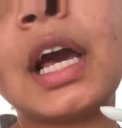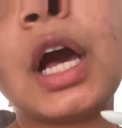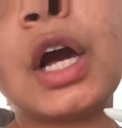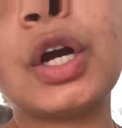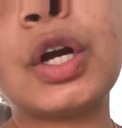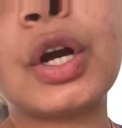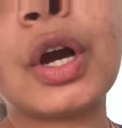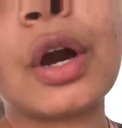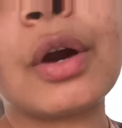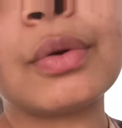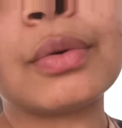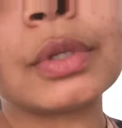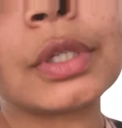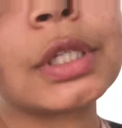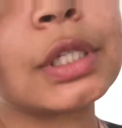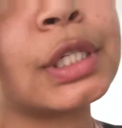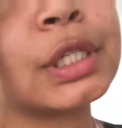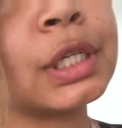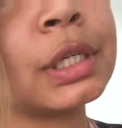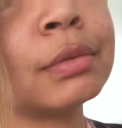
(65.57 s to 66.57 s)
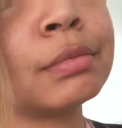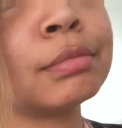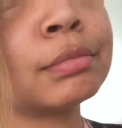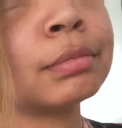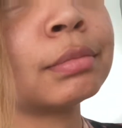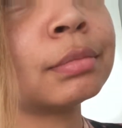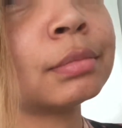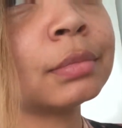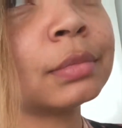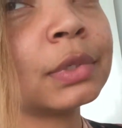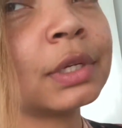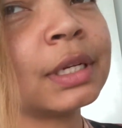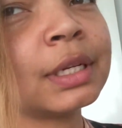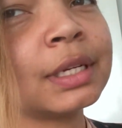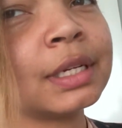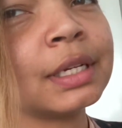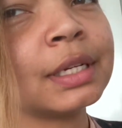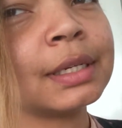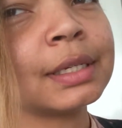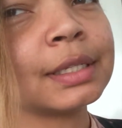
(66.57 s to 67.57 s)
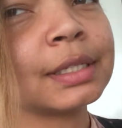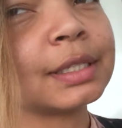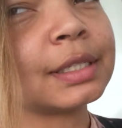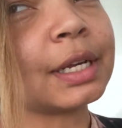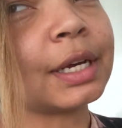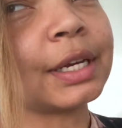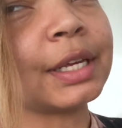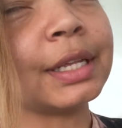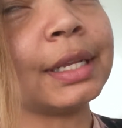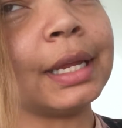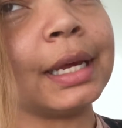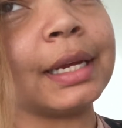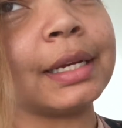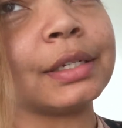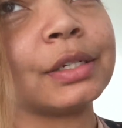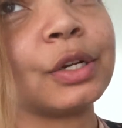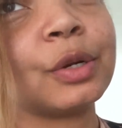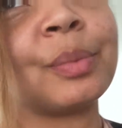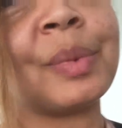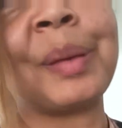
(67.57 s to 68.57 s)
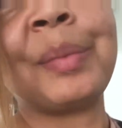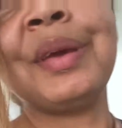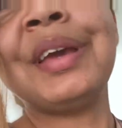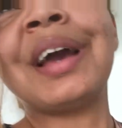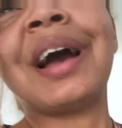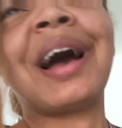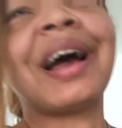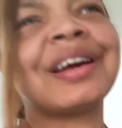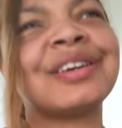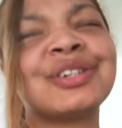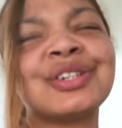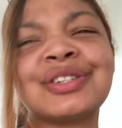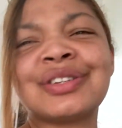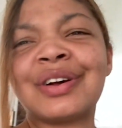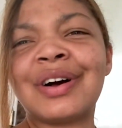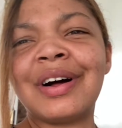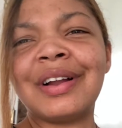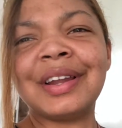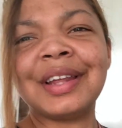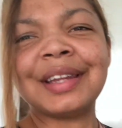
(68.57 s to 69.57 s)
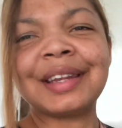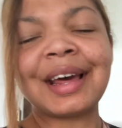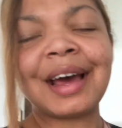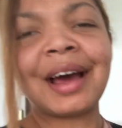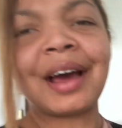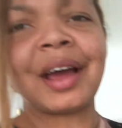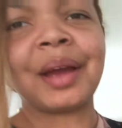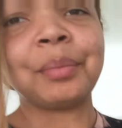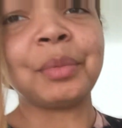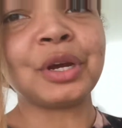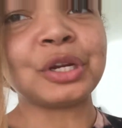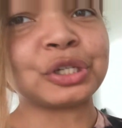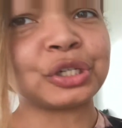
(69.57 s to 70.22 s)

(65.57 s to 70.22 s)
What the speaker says: a ghost succulent, or maybe I just call it that. I'm not